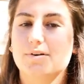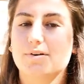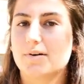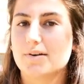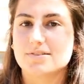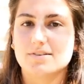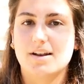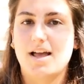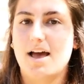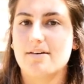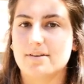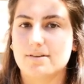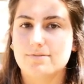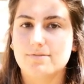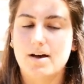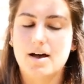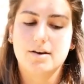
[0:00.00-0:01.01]
focus on having
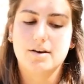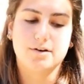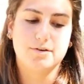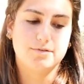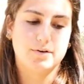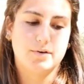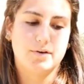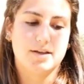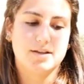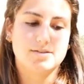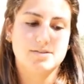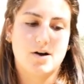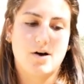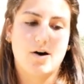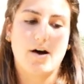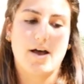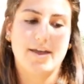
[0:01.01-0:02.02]
fun or focus
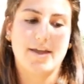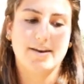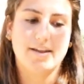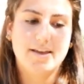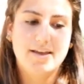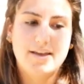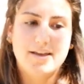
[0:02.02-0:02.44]
on